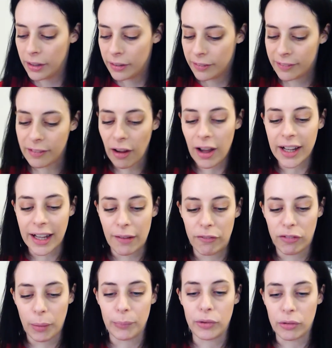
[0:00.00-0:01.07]
Start again
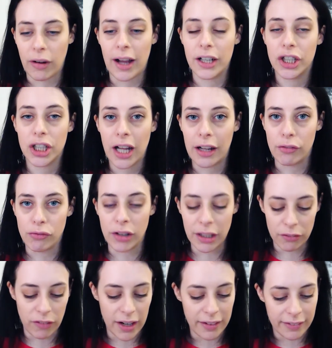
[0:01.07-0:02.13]
from scratch and ring
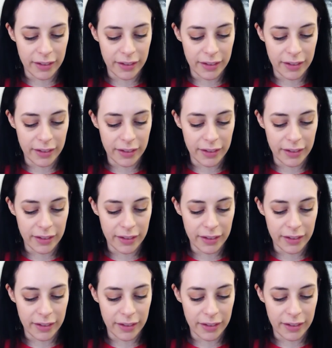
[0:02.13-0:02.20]
fence